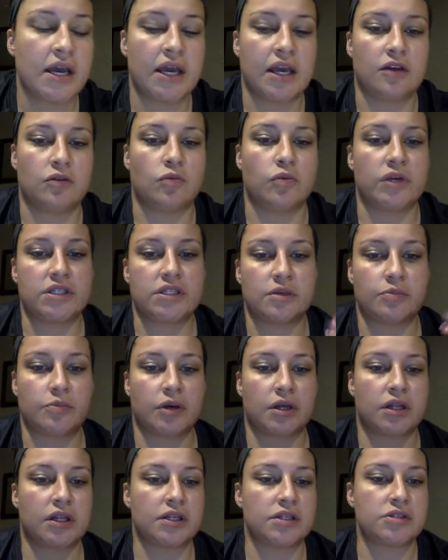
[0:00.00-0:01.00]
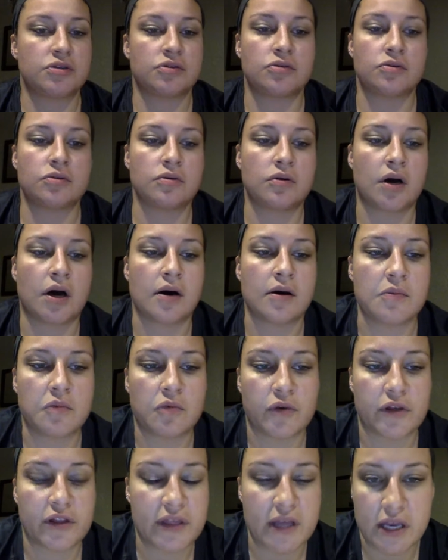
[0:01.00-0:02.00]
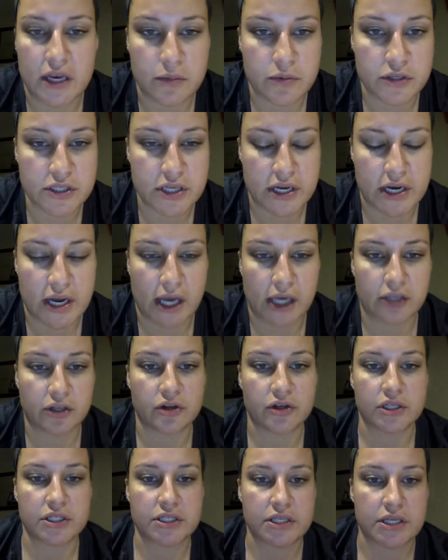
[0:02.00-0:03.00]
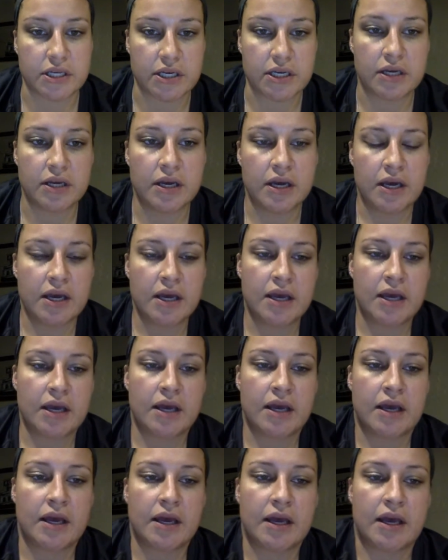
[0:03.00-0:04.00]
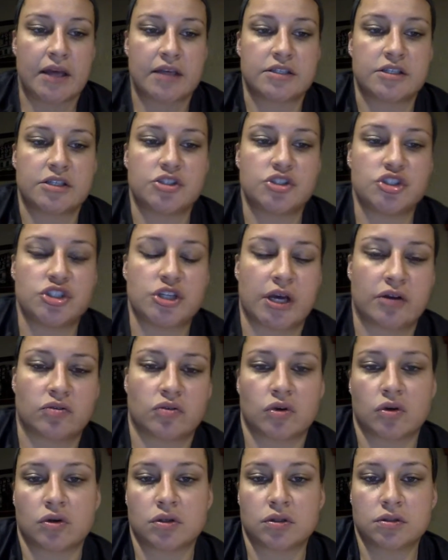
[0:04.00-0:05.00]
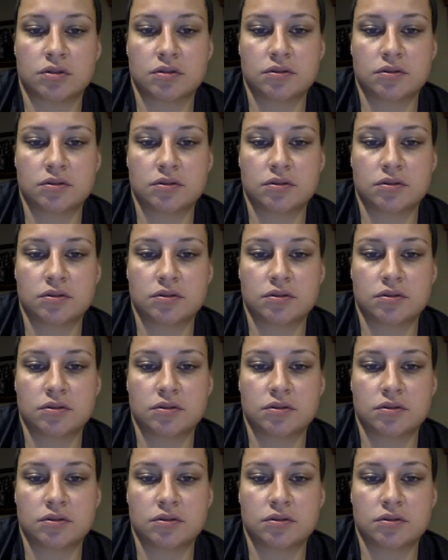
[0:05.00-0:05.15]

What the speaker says: and we typically do with 80% accuracy as a general